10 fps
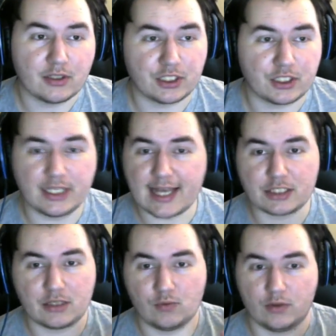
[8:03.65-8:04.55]
she's
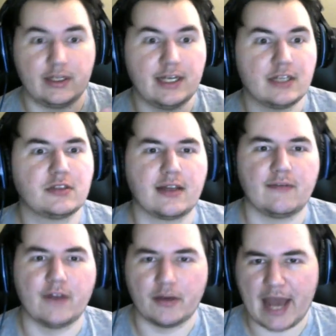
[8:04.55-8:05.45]
actually really interesting, very